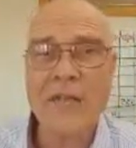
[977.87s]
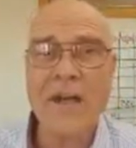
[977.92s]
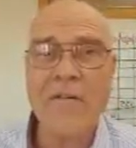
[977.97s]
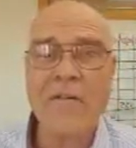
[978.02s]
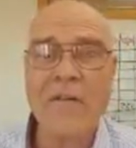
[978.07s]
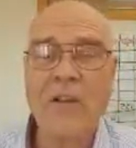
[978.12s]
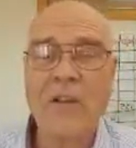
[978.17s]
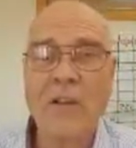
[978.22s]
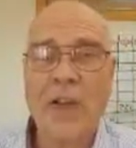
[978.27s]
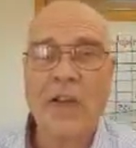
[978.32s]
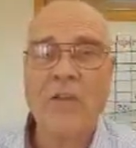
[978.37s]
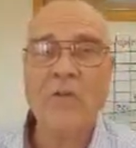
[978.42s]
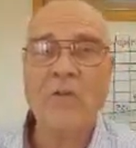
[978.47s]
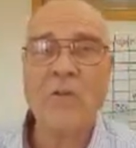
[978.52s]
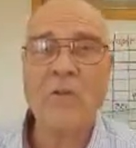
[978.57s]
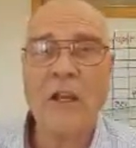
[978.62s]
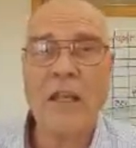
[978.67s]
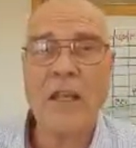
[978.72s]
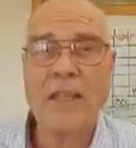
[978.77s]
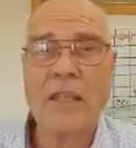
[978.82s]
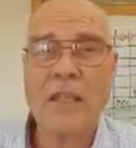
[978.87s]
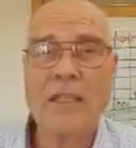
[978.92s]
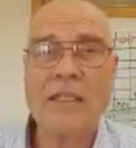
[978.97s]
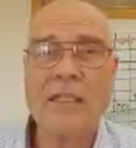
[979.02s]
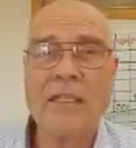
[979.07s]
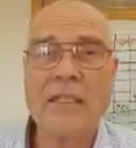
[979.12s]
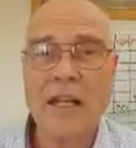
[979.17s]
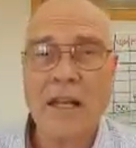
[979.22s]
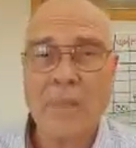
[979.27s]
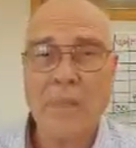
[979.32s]
Now, if you guys want to get
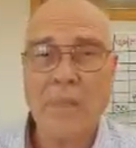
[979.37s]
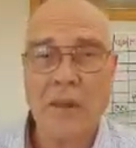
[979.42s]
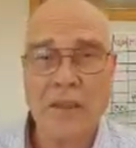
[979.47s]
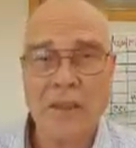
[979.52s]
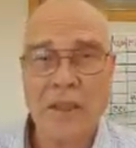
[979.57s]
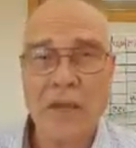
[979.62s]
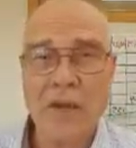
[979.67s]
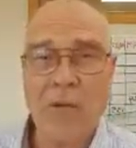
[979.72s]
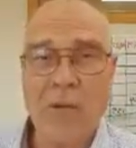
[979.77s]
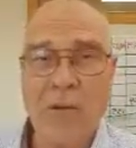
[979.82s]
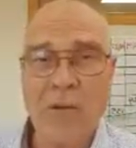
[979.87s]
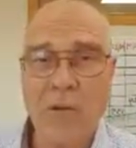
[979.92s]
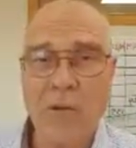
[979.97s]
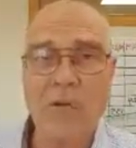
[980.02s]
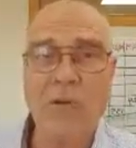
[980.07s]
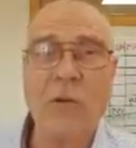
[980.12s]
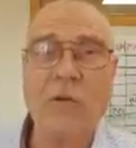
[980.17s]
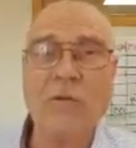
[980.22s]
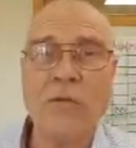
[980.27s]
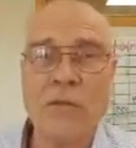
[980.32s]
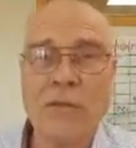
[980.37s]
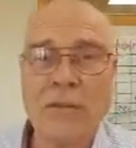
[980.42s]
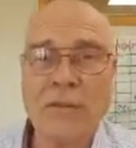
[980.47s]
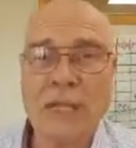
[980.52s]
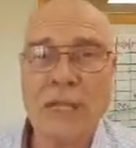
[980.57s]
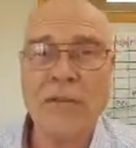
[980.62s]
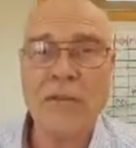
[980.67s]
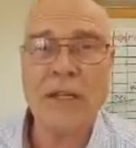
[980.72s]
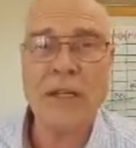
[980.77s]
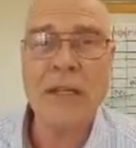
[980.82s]
set up on Title Pro
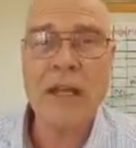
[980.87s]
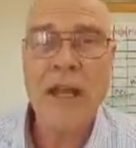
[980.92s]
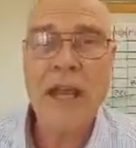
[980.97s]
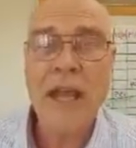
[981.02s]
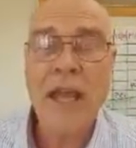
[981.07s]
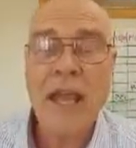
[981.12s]
24/7,